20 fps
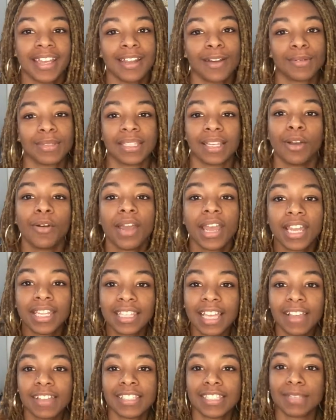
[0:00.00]
I was like, okay,
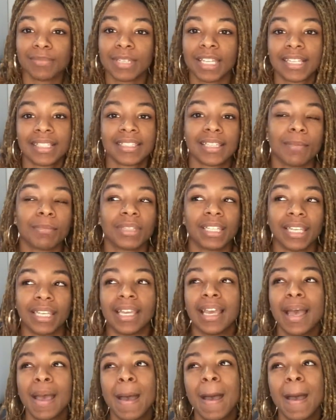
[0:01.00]
that seems like something.